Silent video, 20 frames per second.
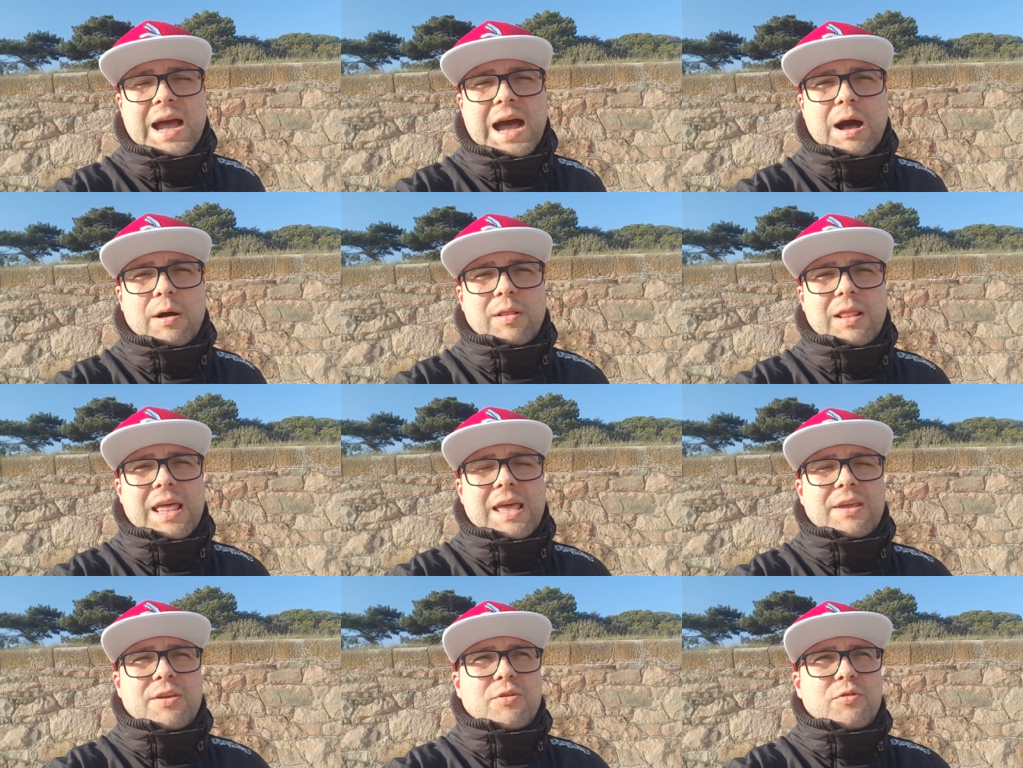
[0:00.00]
I'll
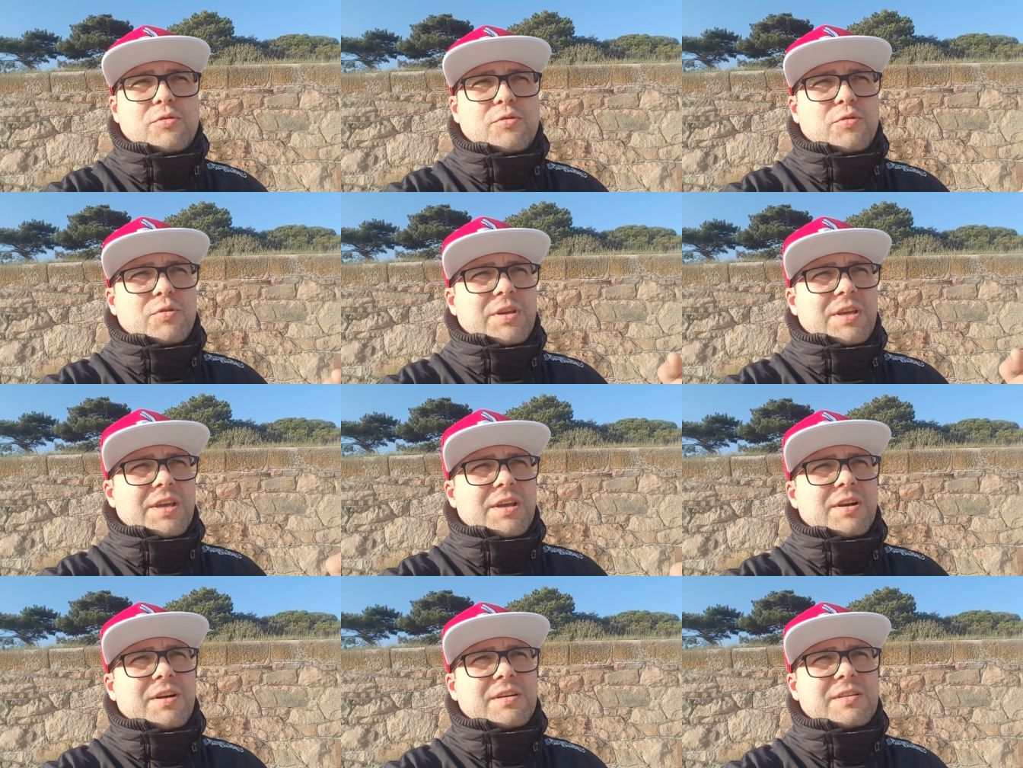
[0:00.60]
let you to
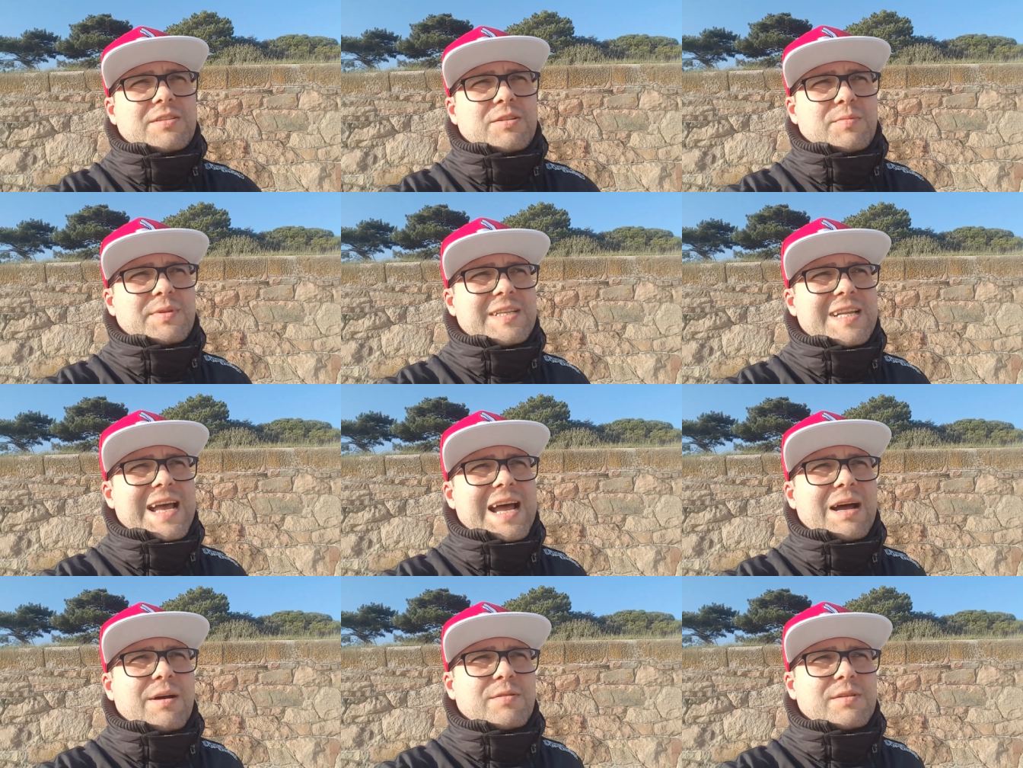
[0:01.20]
hear some
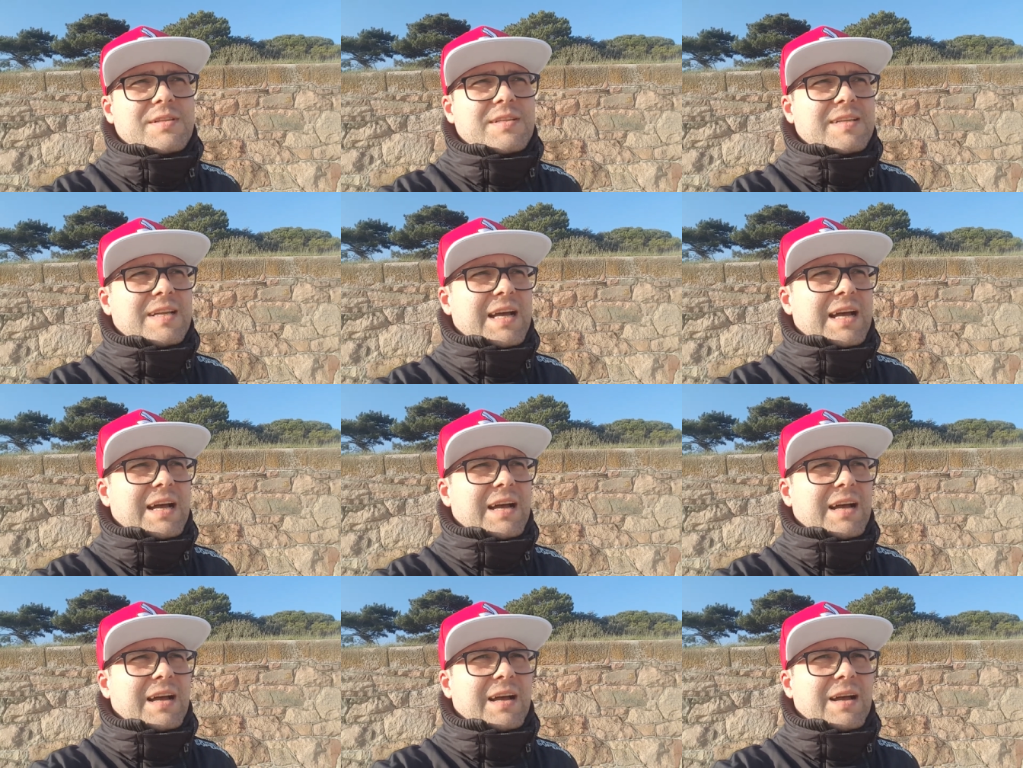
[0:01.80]
sounds
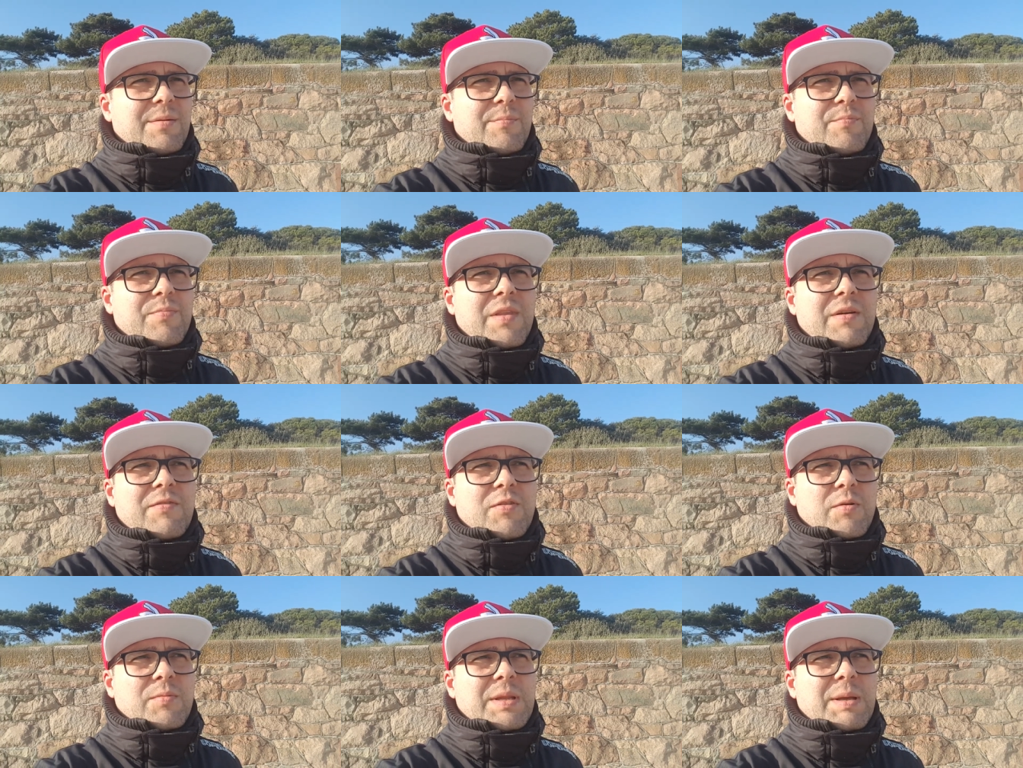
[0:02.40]
um,
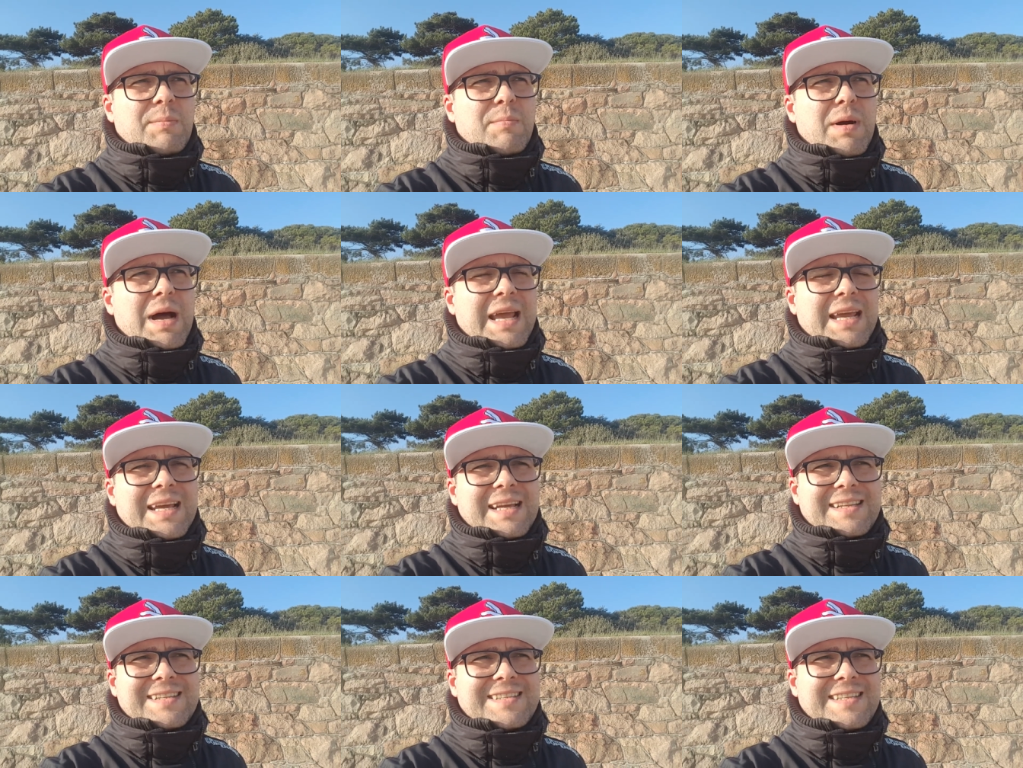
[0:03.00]
from the
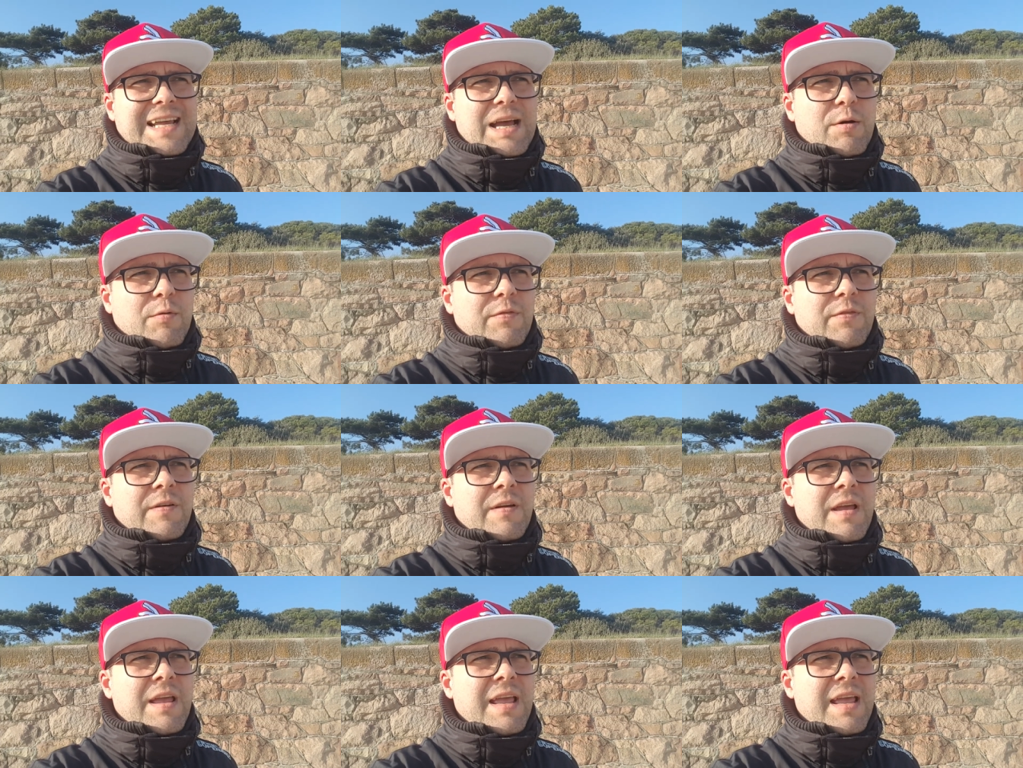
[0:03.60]
mic
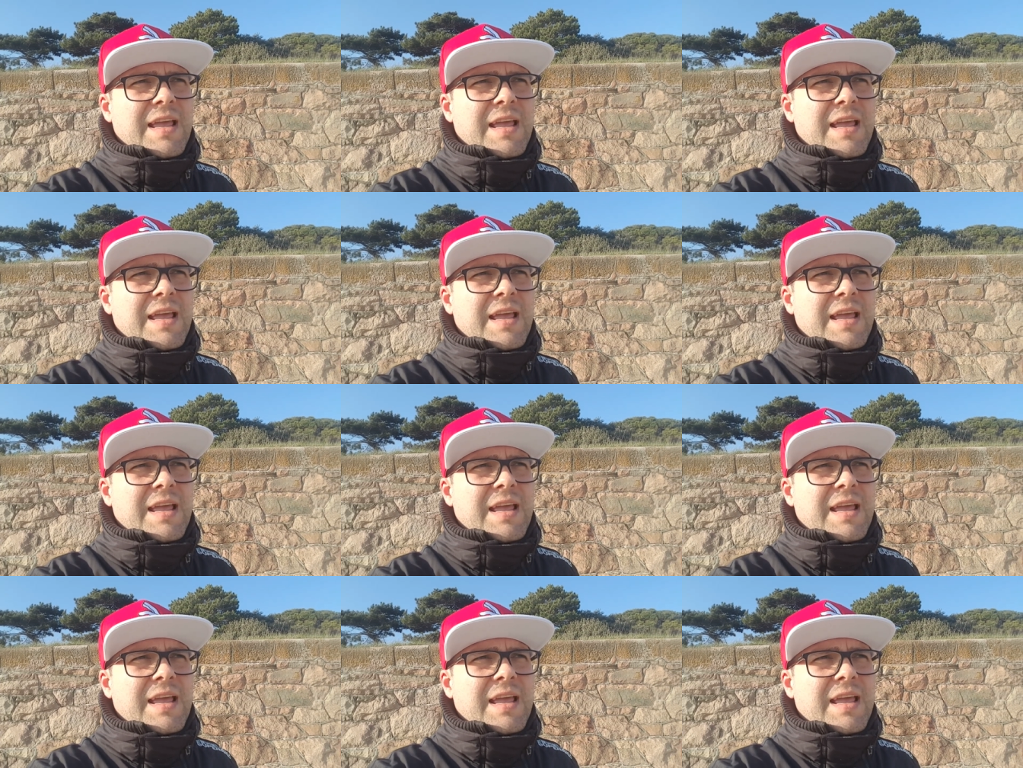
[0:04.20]
itself.